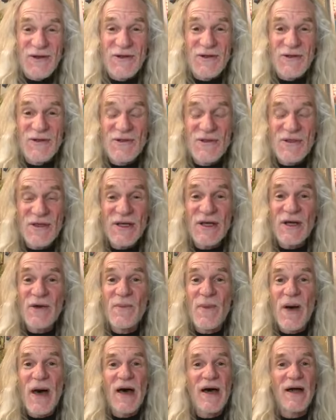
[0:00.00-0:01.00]
You think
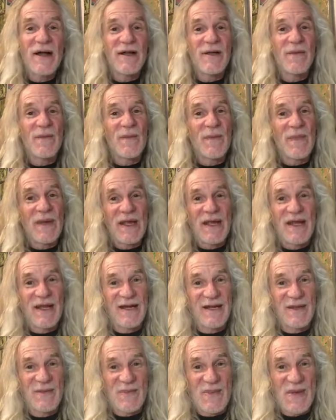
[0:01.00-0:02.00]
about it
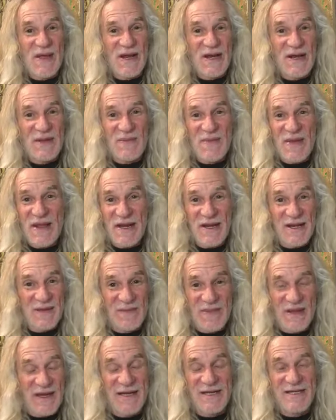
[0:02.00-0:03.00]
many, many, many,
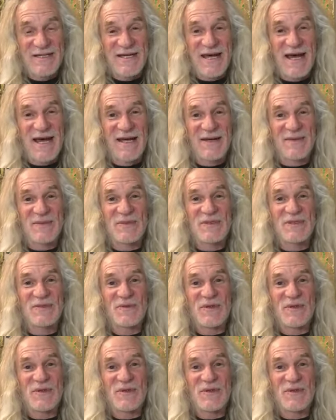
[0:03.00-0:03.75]
many times.